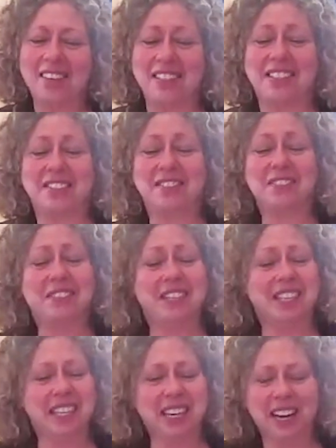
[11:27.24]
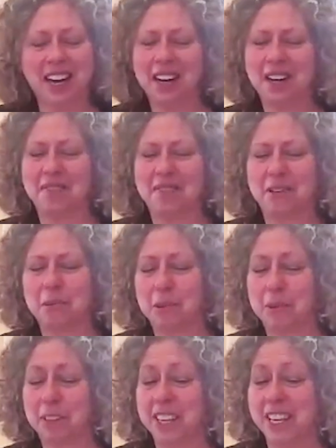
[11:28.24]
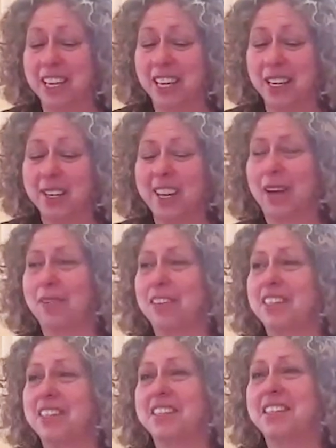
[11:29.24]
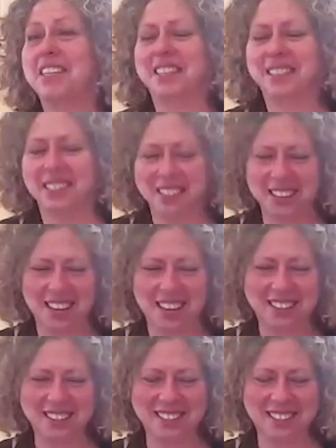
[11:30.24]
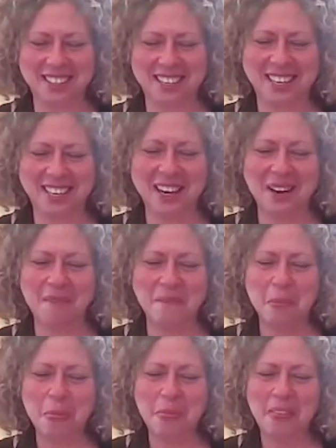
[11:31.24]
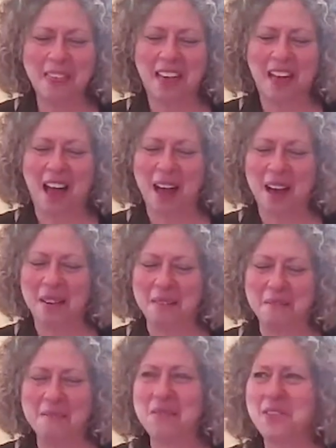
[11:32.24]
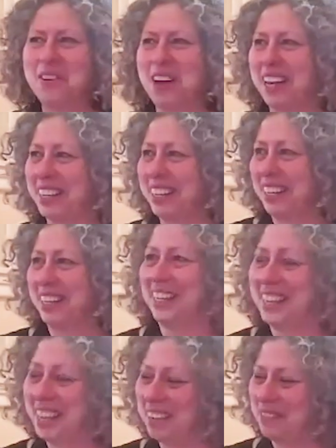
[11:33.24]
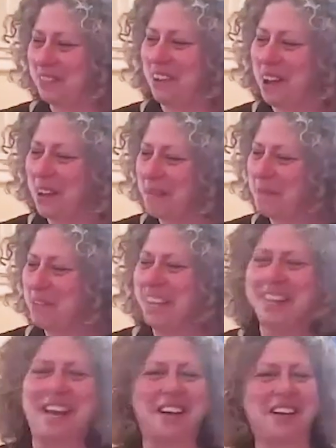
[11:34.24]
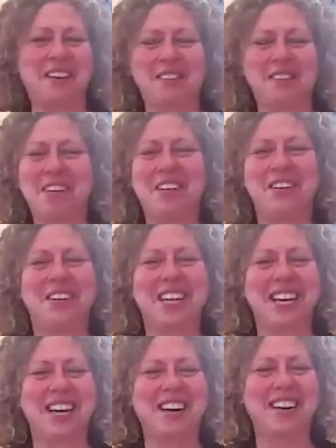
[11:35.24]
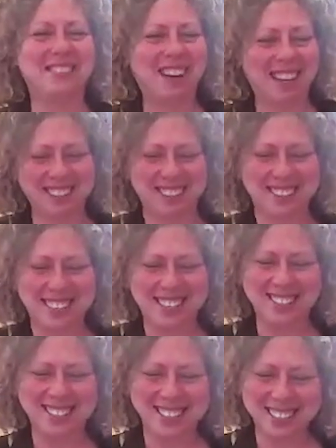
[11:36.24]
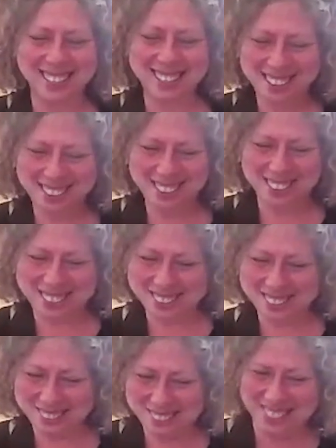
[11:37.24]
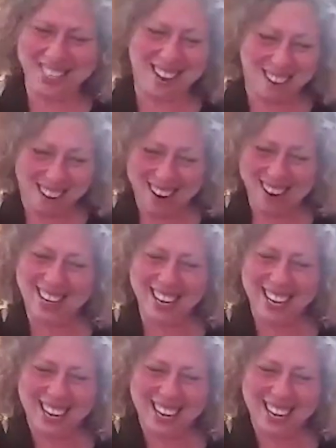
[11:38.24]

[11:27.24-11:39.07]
was really uncomfortable with the heat. I was sneezing constantly, trying to keep beat on a Makugyo while sneezing was really hard.